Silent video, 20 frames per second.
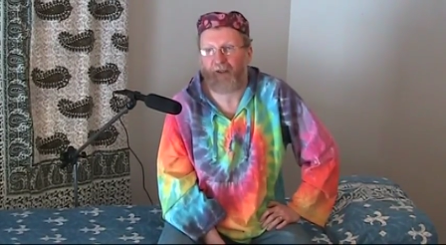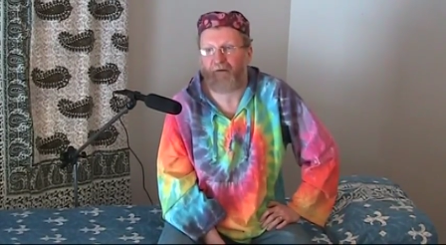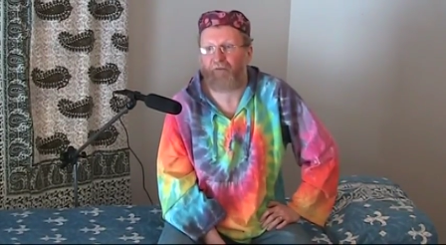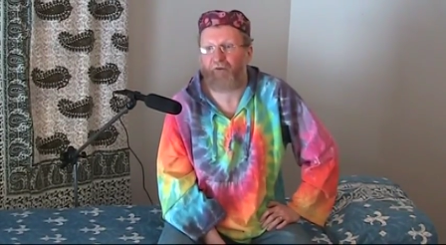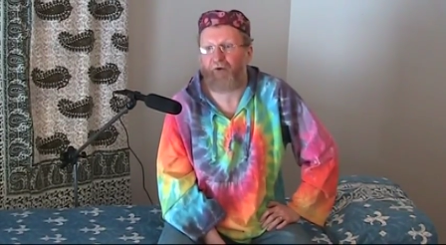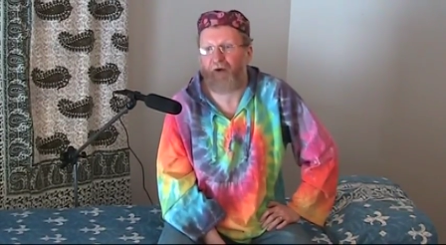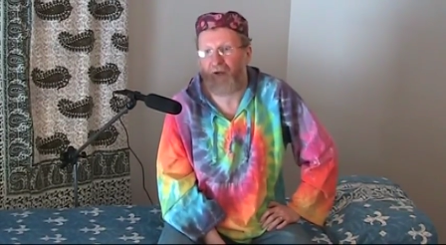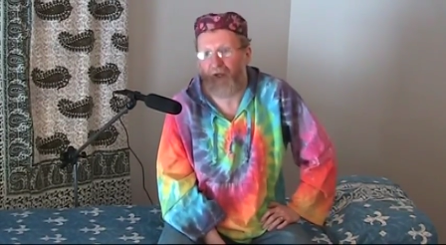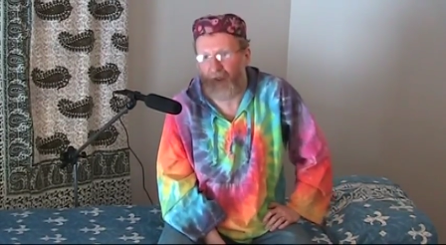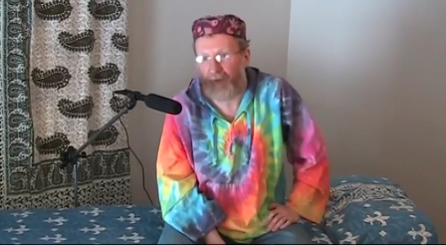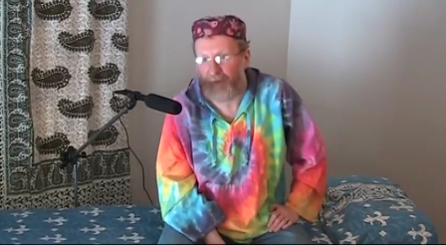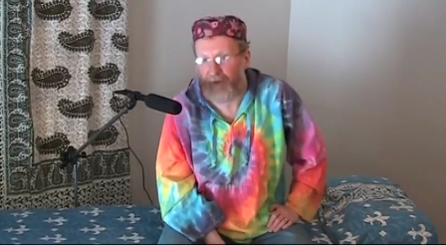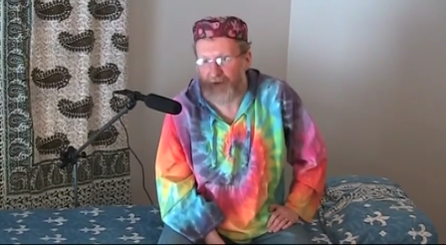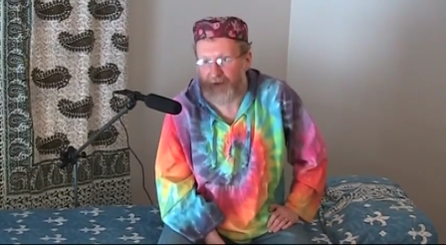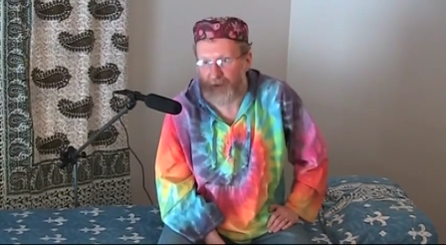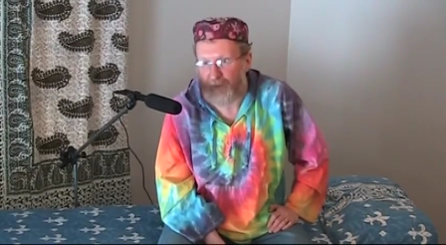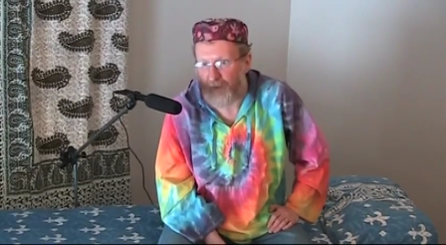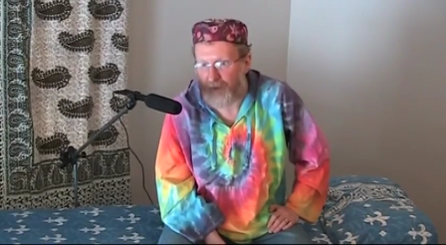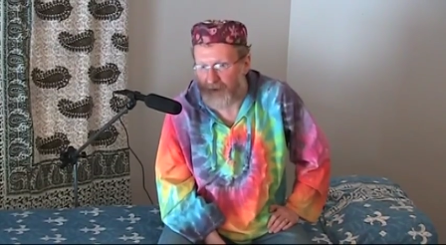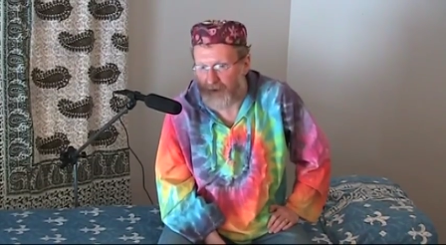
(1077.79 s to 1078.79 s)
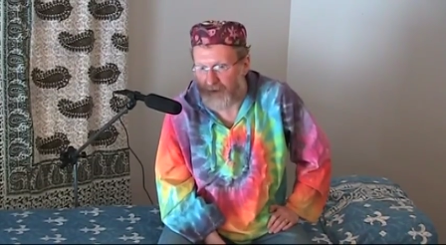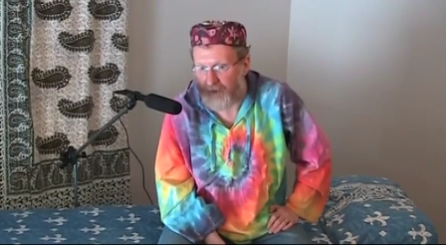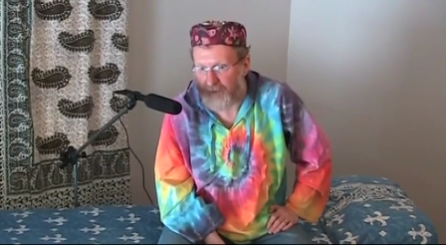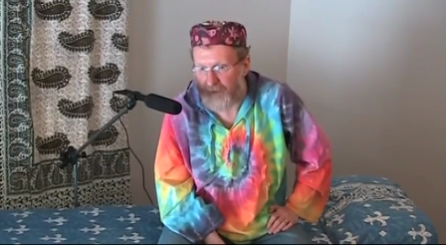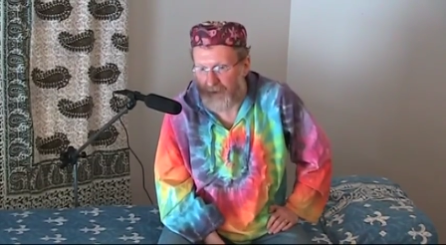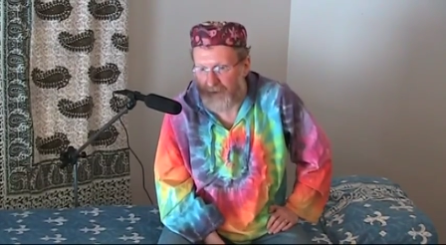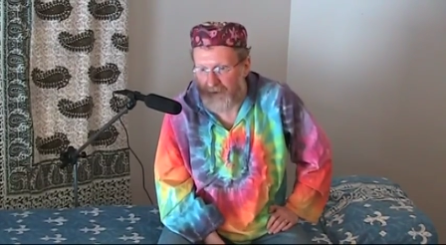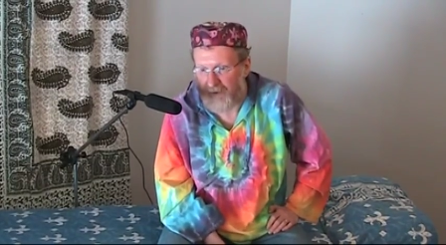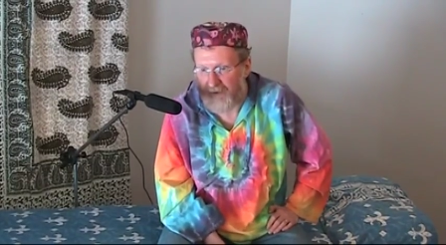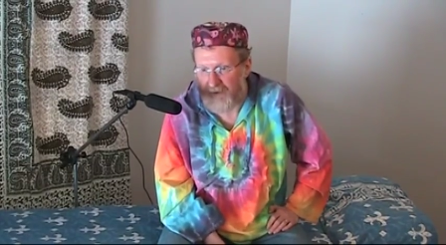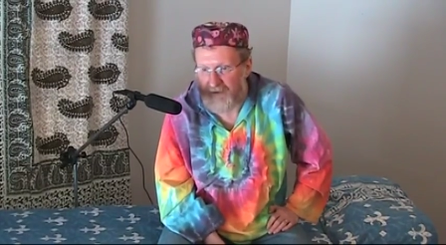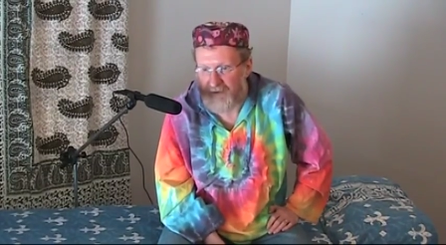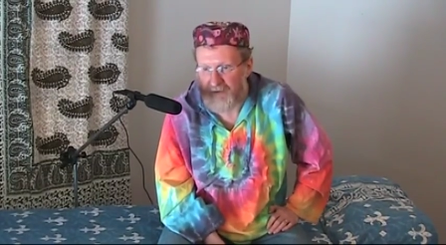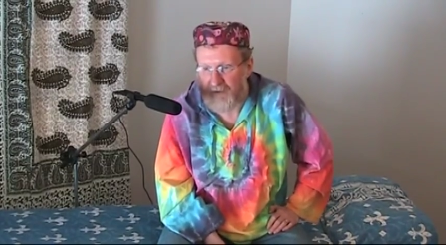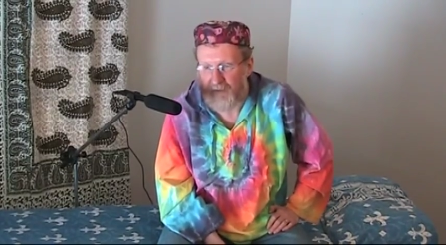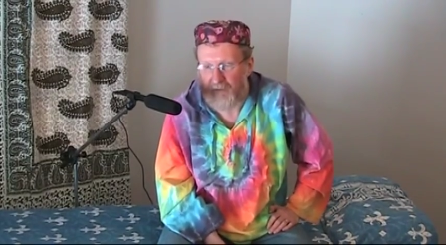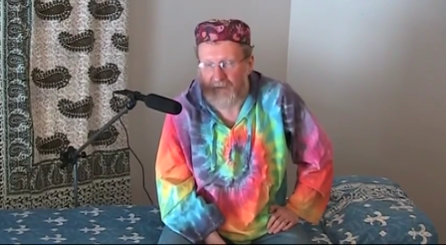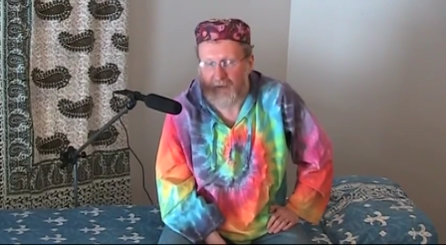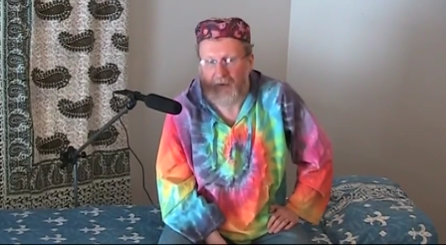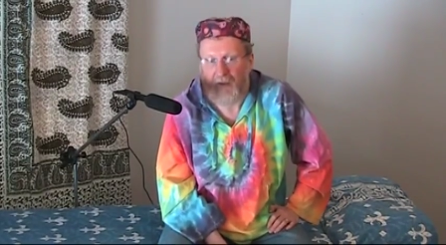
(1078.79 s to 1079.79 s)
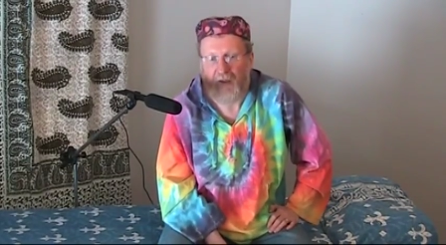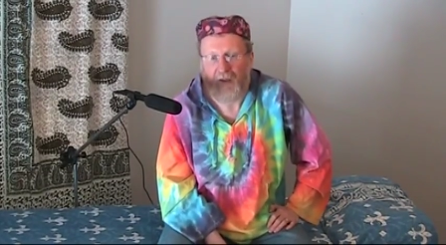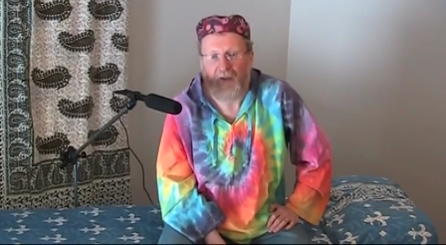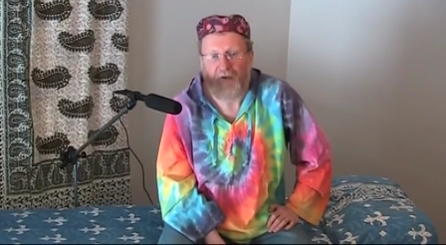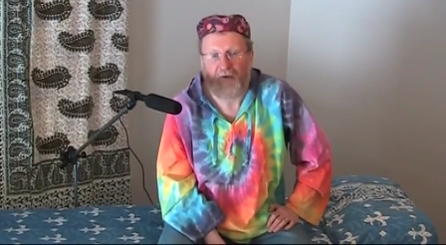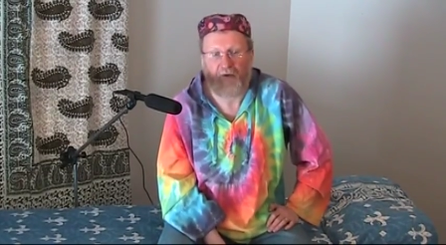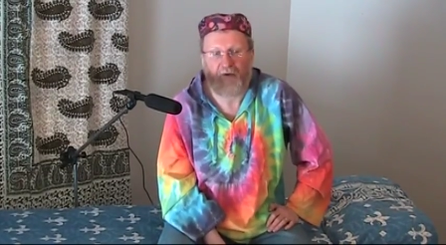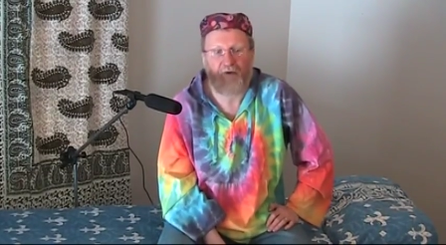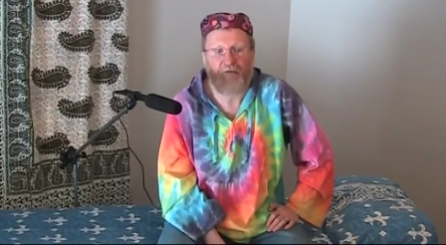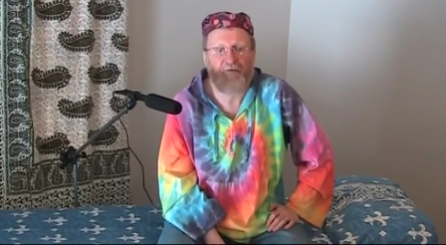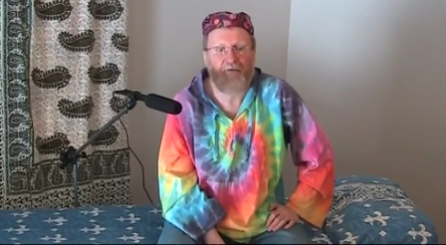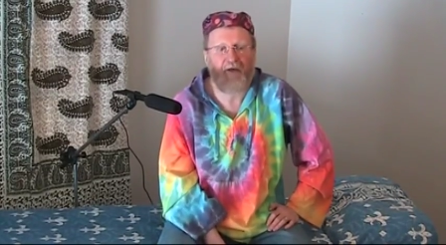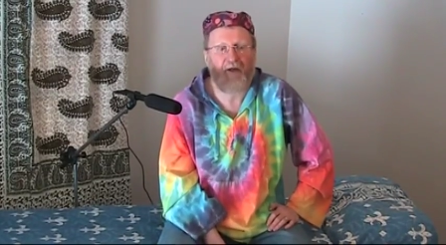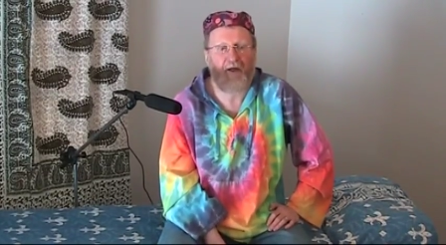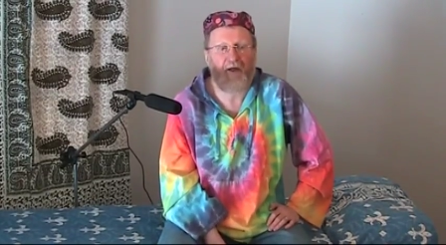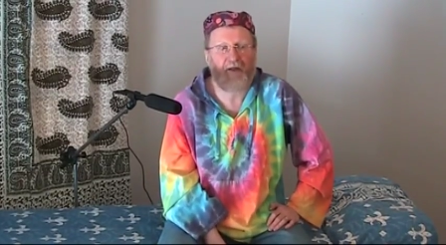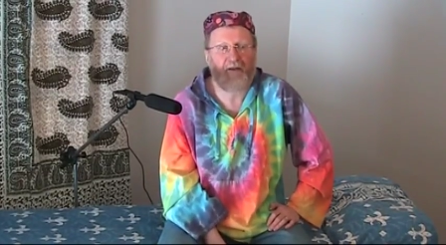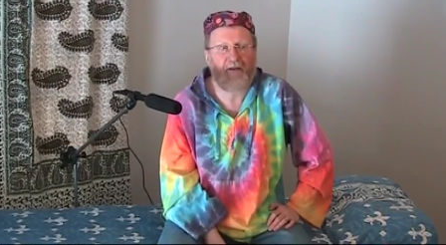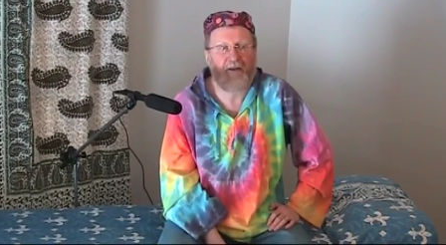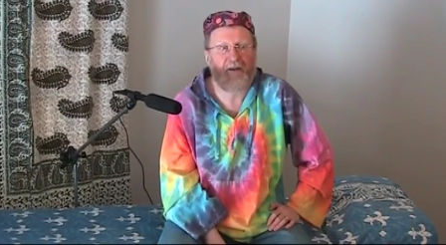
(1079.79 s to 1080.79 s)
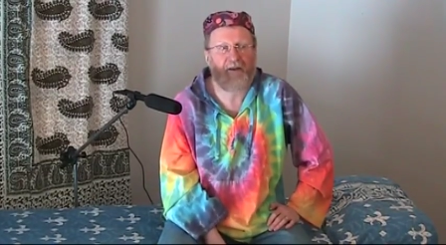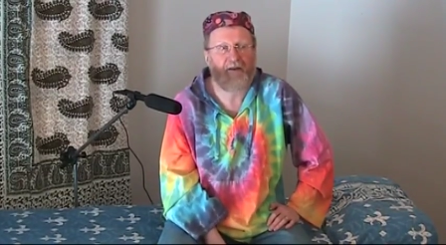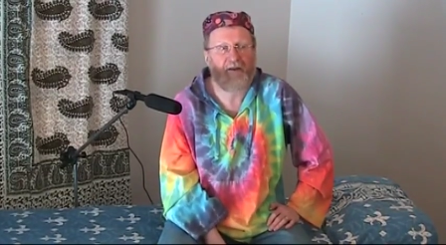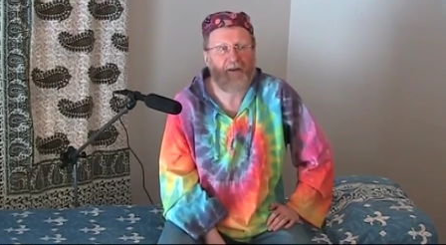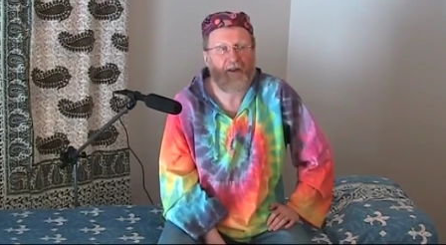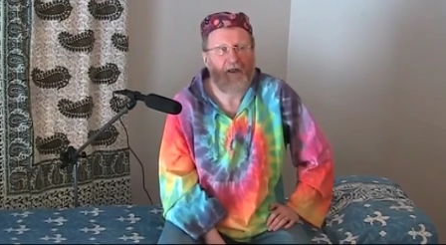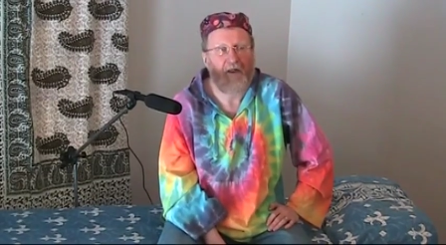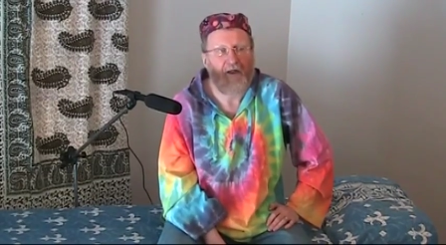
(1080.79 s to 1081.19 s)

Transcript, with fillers: have hybrids walking among us, to the fact that